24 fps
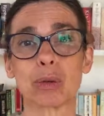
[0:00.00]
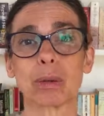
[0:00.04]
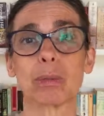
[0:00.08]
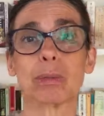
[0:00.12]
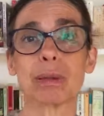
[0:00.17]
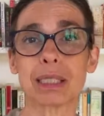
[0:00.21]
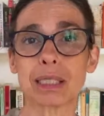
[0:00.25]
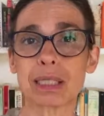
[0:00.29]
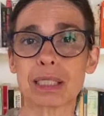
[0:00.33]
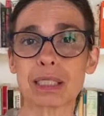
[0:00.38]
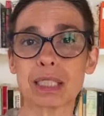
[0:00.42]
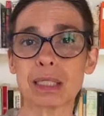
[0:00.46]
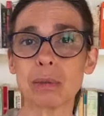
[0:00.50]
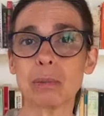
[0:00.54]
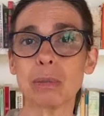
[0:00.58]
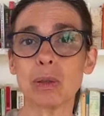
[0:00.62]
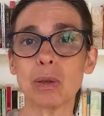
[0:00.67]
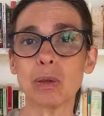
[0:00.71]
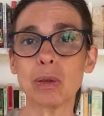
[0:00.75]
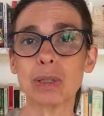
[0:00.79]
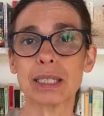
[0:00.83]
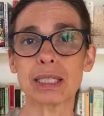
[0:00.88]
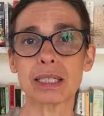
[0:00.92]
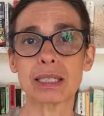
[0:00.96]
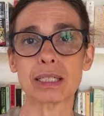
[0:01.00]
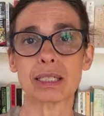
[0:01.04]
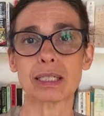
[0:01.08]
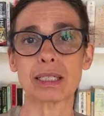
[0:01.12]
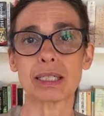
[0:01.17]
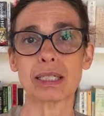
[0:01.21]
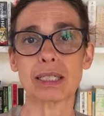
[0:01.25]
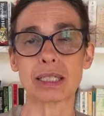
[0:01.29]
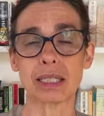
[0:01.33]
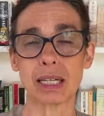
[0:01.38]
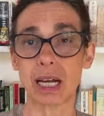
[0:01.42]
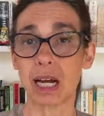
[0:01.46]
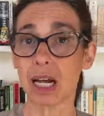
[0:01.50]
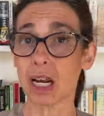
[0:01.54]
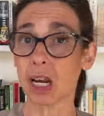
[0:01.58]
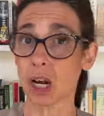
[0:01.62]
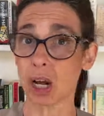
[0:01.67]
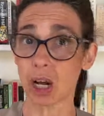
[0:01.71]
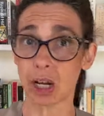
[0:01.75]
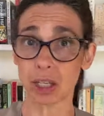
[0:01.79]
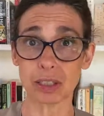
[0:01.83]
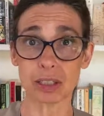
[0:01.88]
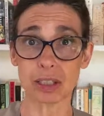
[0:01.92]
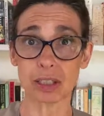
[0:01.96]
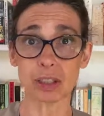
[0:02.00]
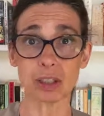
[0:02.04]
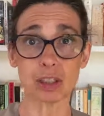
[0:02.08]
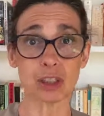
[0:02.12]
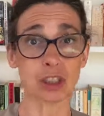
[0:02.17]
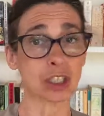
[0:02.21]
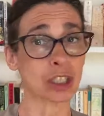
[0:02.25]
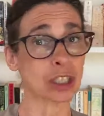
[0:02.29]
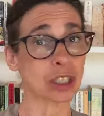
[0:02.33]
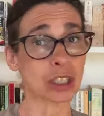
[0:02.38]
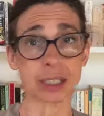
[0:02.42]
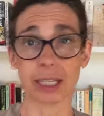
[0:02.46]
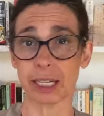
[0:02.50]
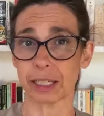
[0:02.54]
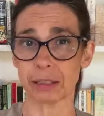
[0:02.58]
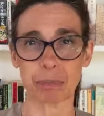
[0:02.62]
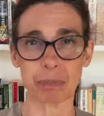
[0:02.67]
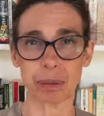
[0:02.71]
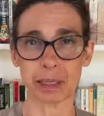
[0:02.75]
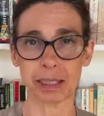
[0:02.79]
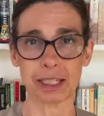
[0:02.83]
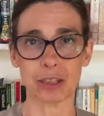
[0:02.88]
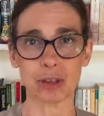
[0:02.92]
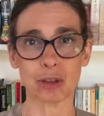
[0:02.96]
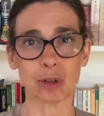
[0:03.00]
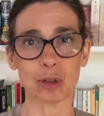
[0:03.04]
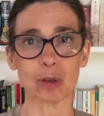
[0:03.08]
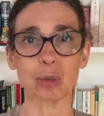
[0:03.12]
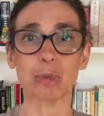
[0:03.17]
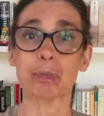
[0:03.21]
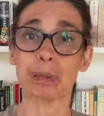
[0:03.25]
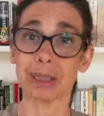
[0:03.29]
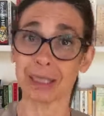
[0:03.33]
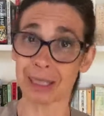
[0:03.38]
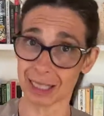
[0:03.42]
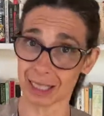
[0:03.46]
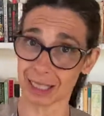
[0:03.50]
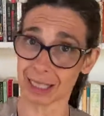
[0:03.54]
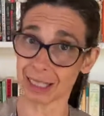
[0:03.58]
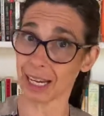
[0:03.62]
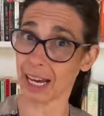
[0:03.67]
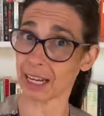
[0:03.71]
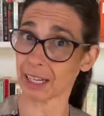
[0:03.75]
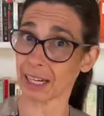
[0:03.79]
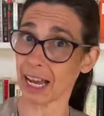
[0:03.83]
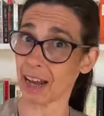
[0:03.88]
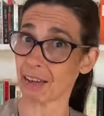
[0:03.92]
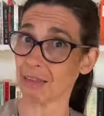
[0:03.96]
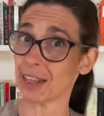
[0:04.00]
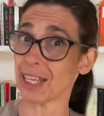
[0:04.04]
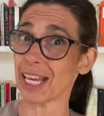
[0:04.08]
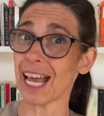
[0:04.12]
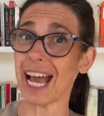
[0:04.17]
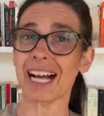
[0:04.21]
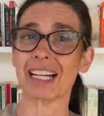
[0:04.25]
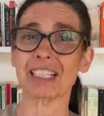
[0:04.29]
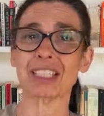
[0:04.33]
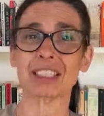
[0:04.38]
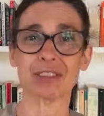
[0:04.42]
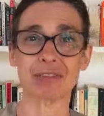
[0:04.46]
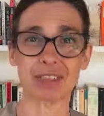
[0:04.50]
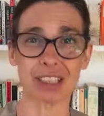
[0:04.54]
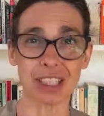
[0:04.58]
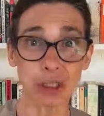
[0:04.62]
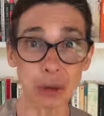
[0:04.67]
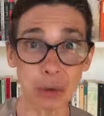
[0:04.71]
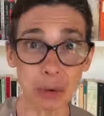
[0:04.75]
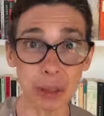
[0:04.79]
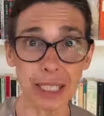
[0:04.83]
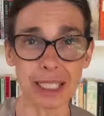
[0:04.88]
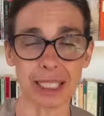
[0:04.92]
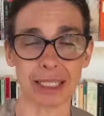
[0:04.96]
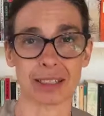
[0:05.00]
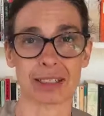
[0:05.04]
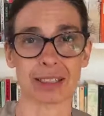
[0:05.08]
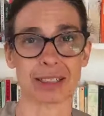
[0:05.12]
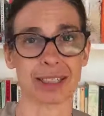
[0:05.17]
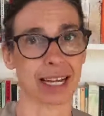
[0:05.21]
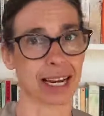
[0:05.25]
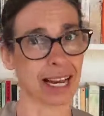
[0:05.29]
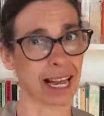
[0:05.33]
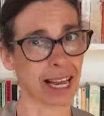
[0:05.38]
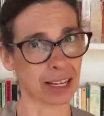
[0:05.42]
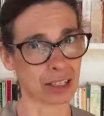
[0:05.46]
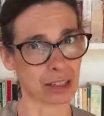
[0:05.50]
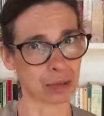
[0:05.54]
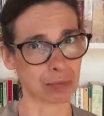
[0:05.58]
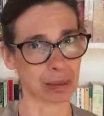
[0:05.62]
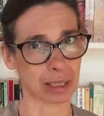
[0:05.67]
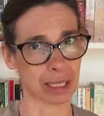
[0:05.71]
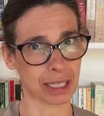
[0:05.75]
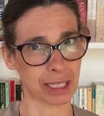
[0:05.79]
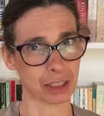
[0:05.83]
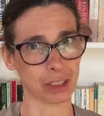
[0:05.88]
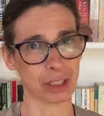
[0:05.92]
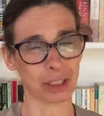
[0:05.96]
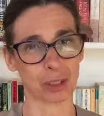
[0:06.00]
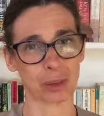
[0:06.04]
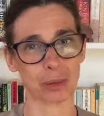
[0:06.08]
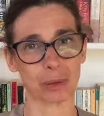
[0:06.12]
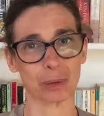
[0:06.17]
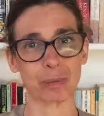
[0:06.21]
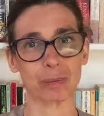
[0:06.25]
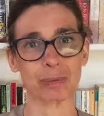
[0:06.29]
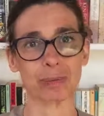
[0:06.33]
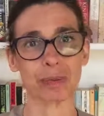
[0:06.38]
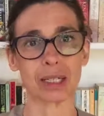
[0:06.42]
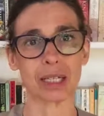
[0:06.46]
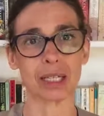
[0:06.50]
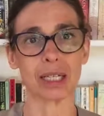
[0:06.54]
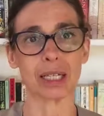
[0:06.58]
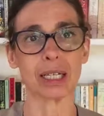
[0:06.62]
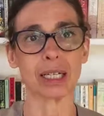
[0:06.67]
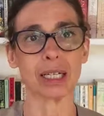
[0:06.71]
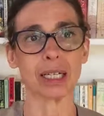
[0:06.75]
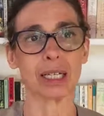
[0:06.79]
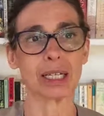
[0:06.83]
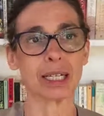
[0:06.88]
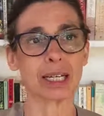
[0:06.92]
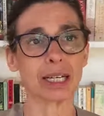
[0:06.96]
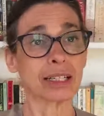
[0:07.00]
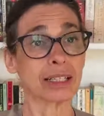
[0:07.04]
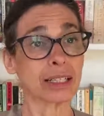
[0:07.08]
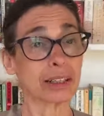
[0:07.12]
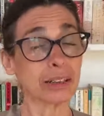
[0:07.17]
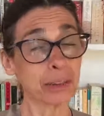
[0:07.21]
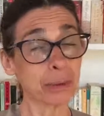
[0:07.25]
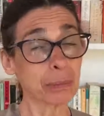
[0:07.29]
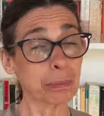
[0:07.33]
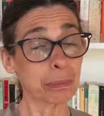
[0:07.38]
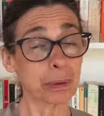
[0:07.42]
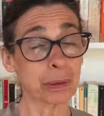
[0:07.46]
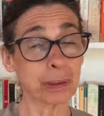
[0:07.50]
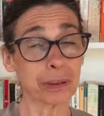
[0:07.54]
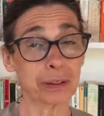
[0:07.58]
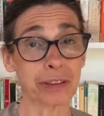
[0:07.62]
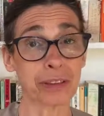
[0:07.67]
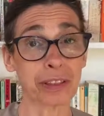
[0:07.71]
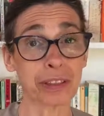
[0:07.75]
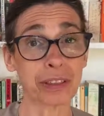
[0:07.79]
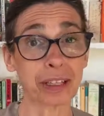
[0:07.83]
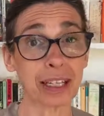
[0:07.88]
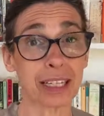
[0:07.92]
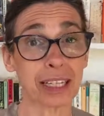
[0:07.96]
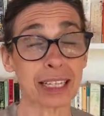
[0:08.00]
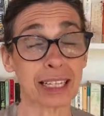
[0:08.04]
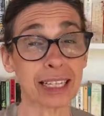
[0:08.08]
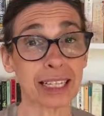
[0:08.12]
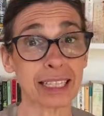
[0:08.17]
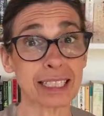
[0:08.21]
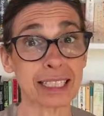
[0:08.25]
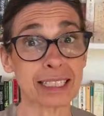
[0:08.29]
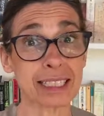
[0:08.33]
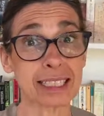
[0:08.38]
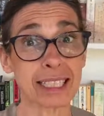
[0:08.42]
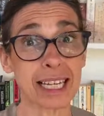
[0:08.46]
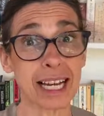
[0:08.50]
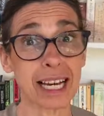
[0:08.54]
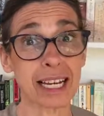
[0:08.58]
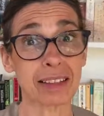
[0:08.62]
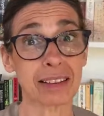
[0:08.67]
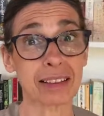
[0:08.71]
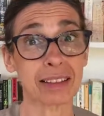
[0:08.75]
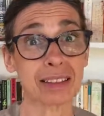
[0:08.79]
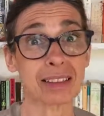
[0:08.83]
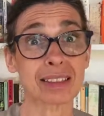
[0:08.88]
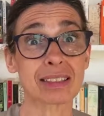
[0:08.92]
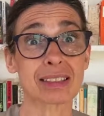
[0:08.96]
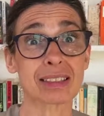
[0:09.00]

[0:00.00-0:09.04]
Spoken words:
a placebo is a lozenge just like Benesco, but does not have the active ingredients that has Benesco. Another important thing is that this